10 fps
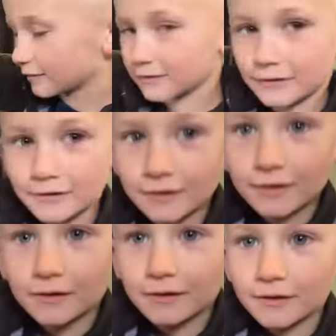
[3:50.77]
what
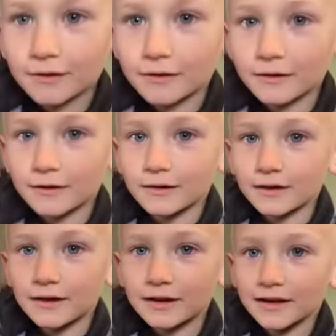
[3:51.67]
happened?
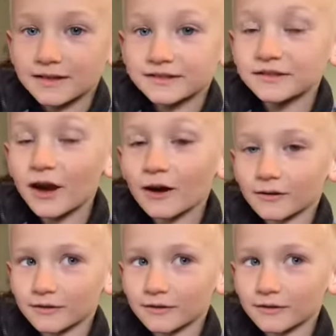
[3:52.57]
It sunk.